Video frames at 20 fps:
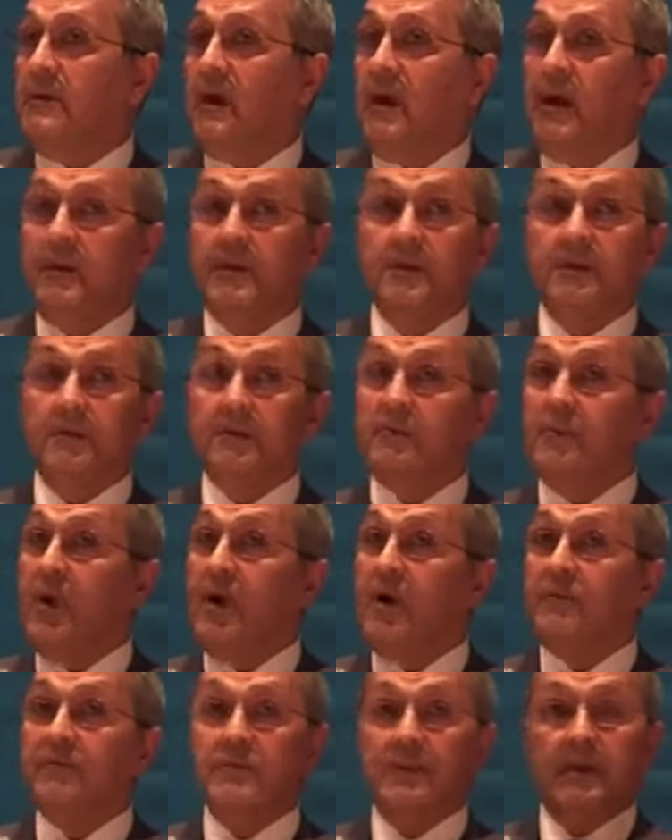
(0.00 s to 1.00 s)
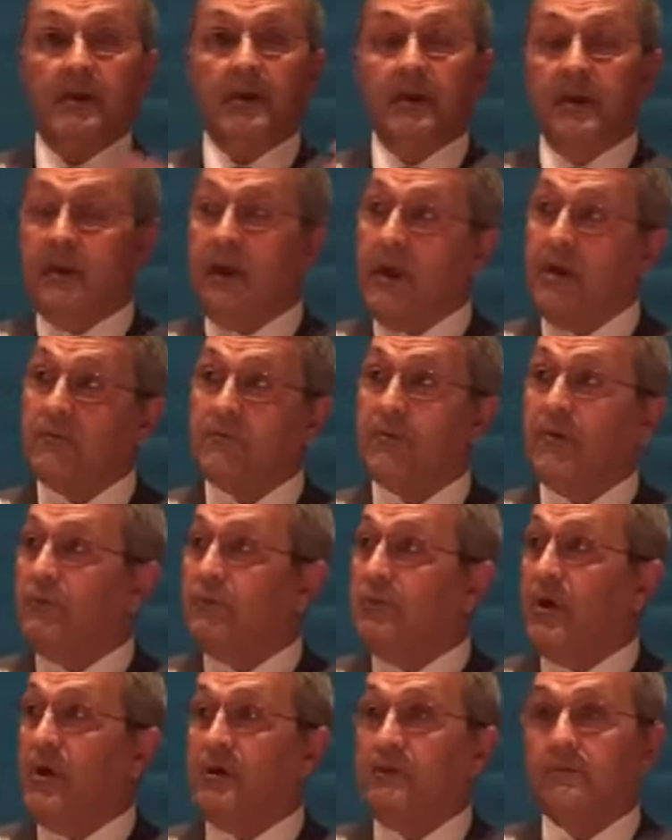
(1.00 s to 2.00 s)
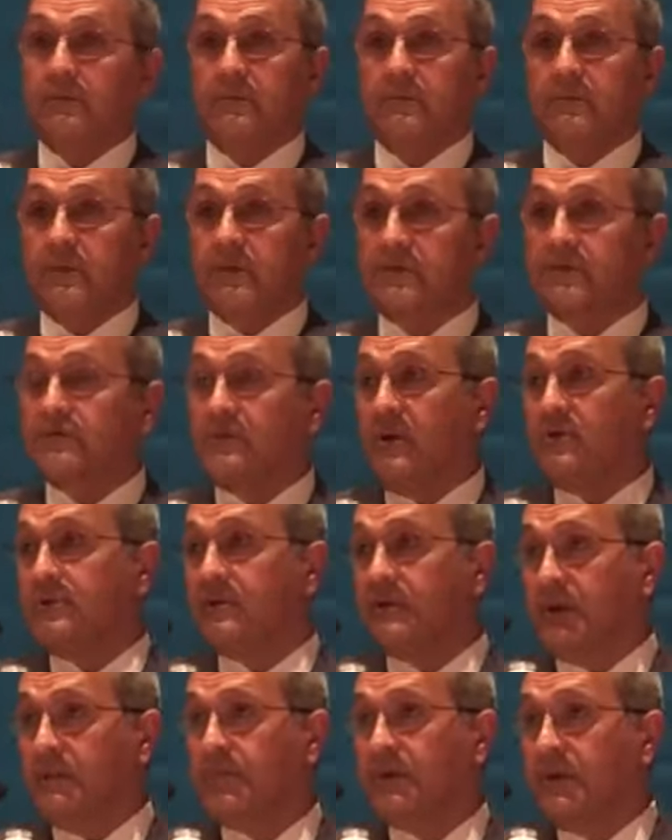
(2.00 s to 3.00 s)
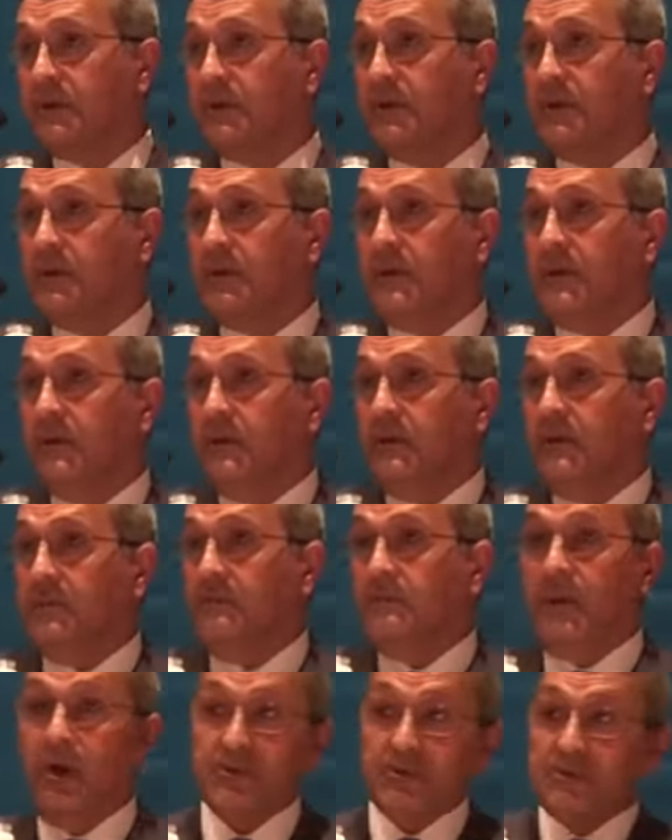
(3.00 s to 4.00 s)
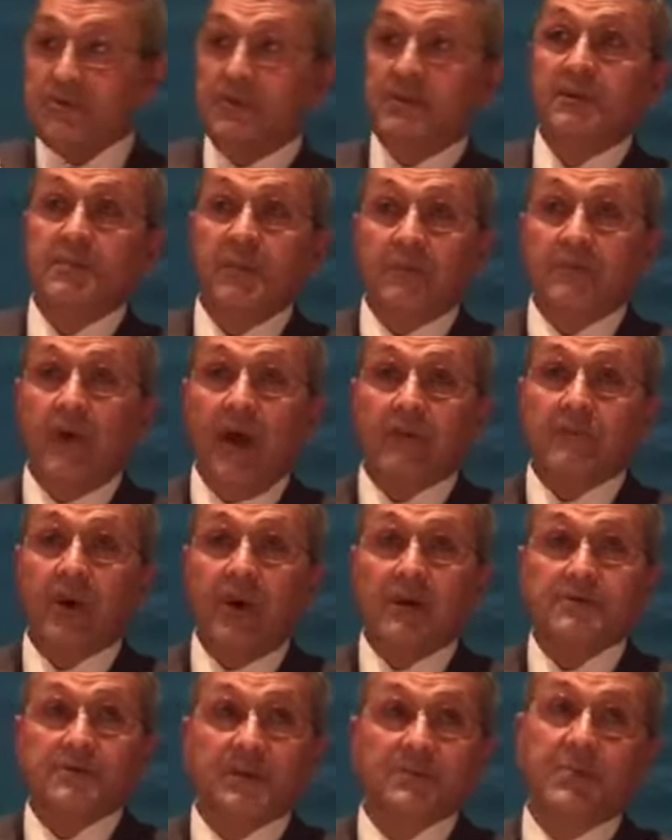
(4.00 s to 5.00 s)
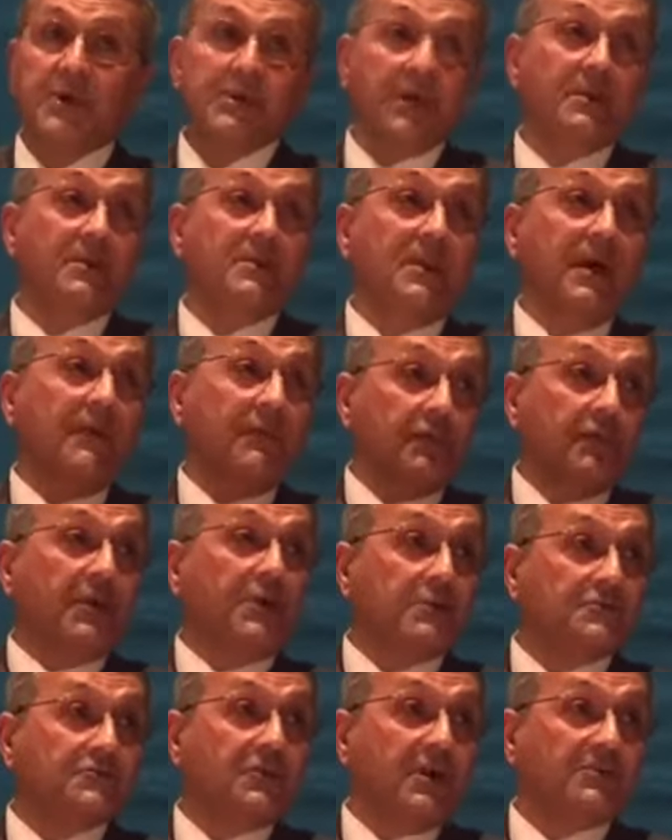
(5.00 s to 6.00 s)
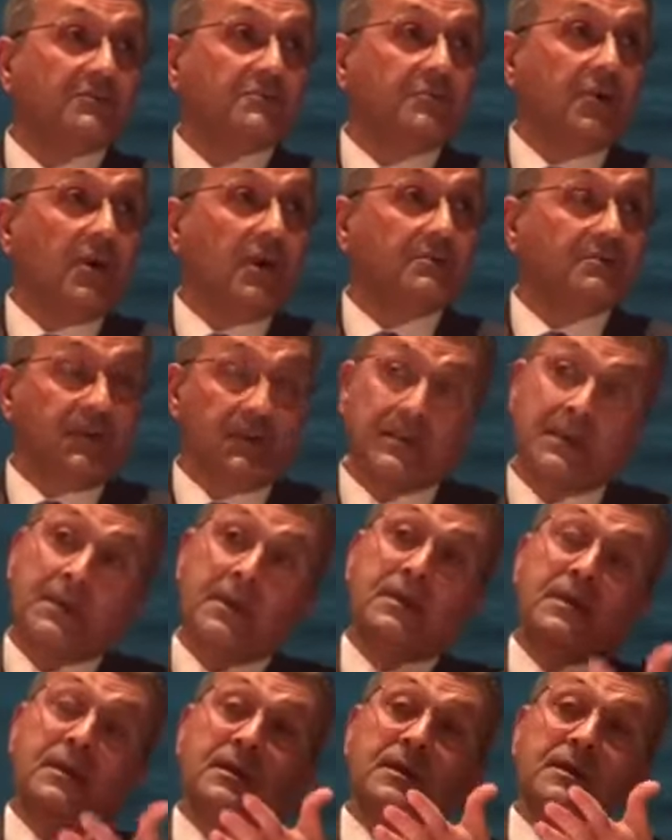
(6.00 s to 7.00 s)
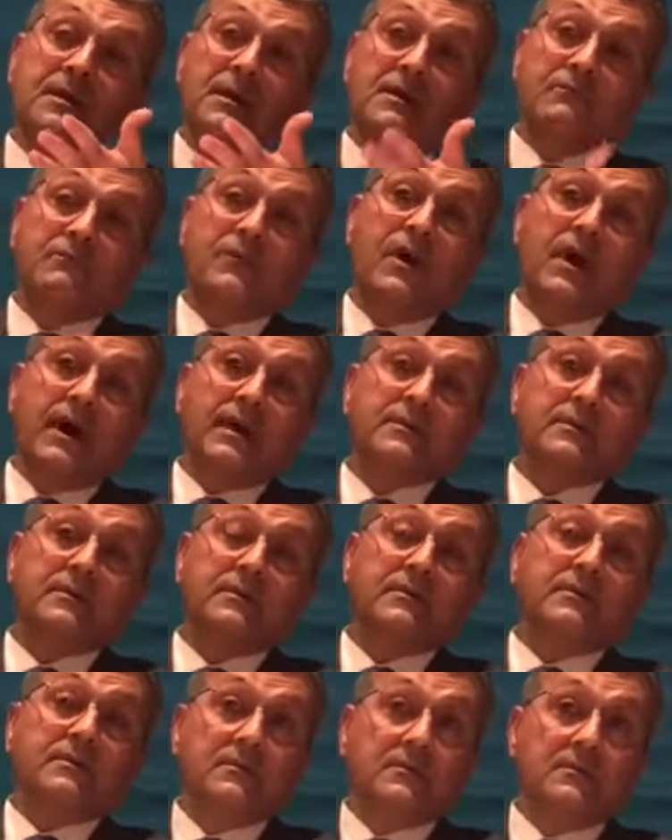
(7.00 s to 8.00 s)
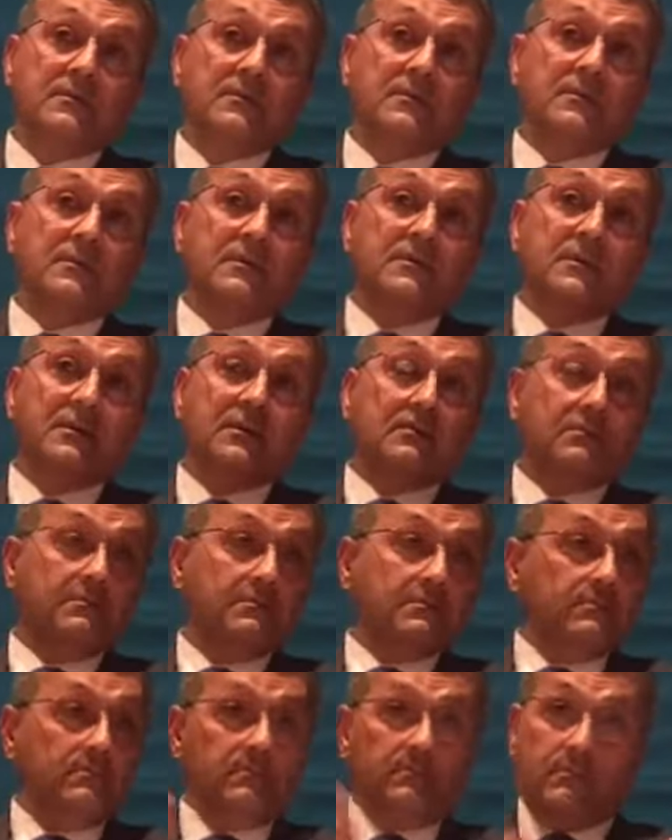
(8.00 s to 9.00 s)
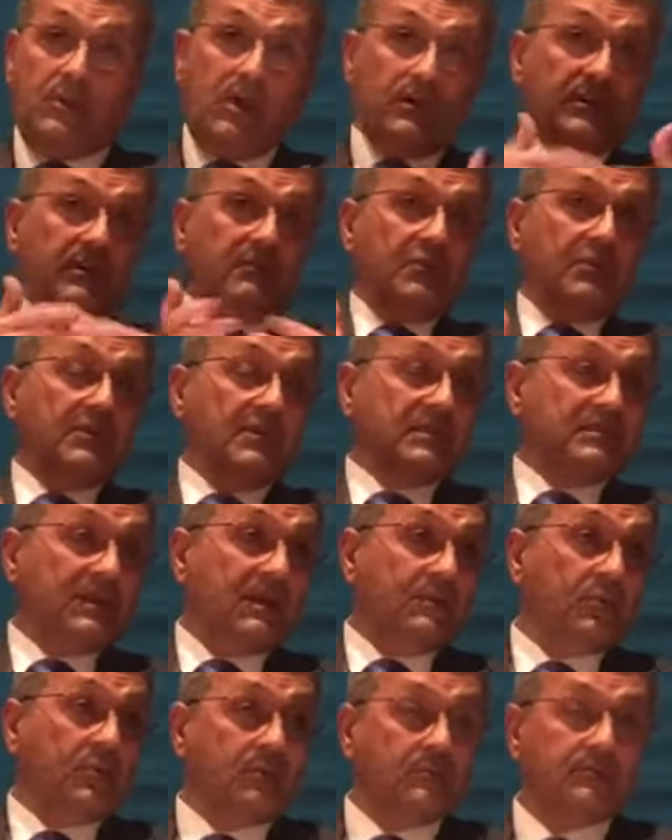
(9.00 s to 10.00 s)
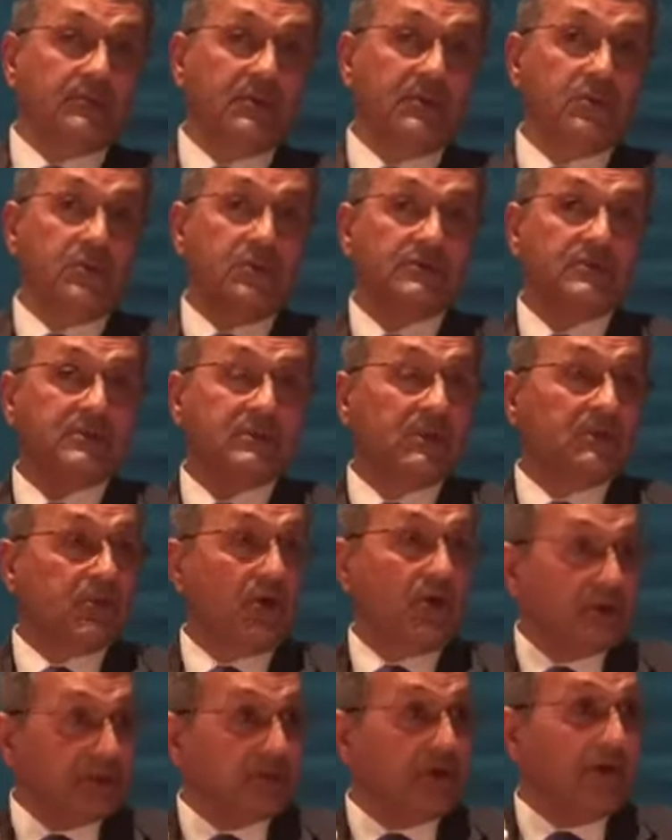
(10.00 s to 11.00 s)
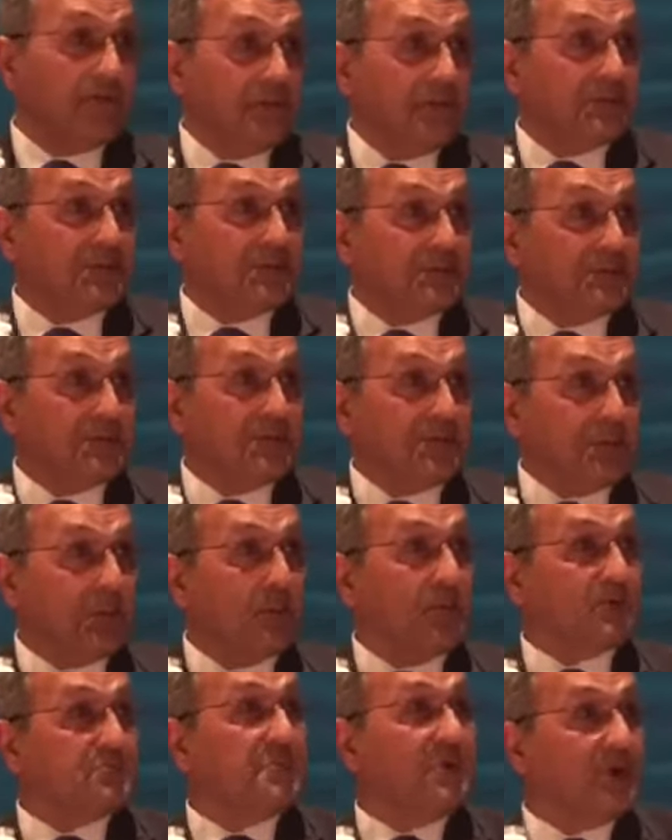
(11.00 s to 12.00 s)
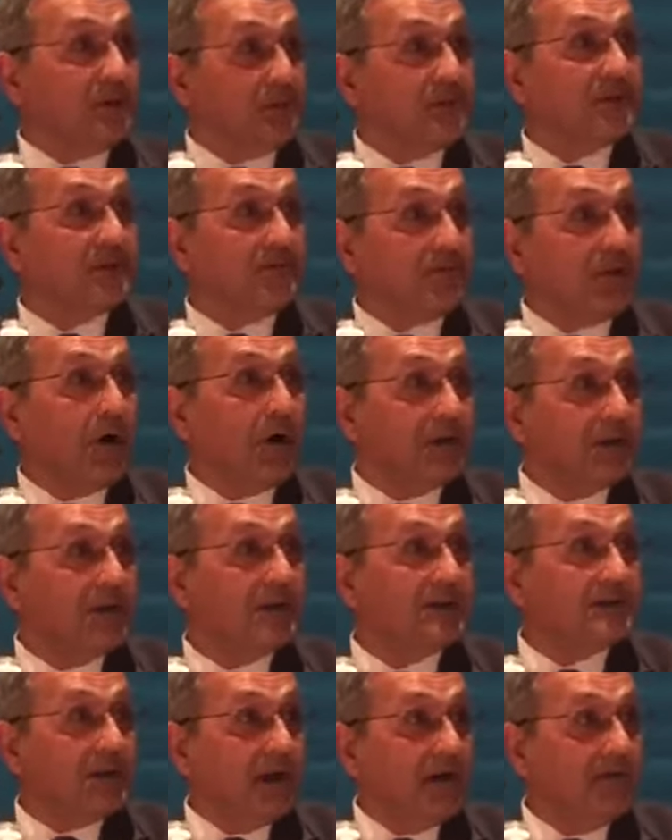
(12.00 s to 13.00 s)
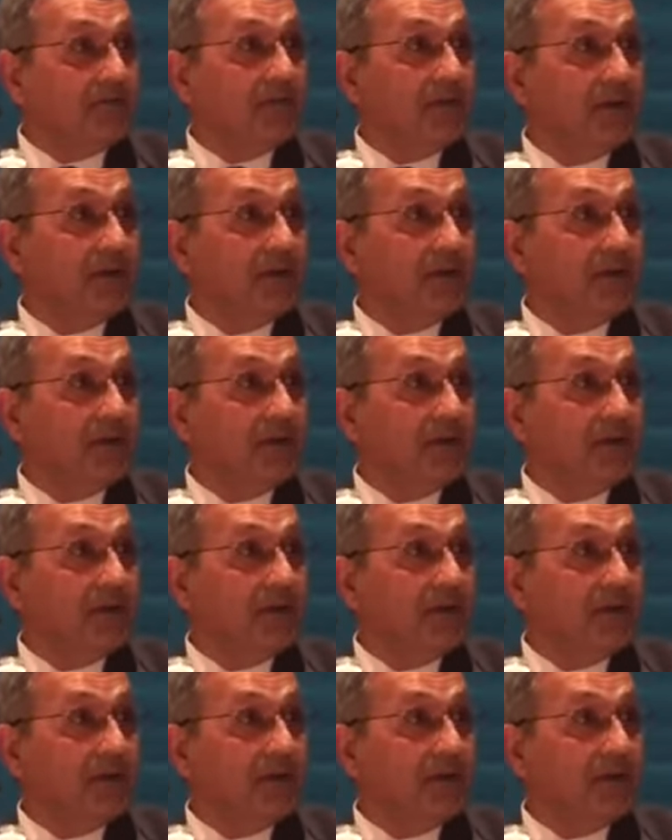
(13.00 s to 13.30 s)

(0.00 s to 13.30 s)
and it involved every big construction company, not just on EB5 projects, but on every construction project. In fact, I'll give you an example. The U.S. Attorney's Office was built with a fraud itself.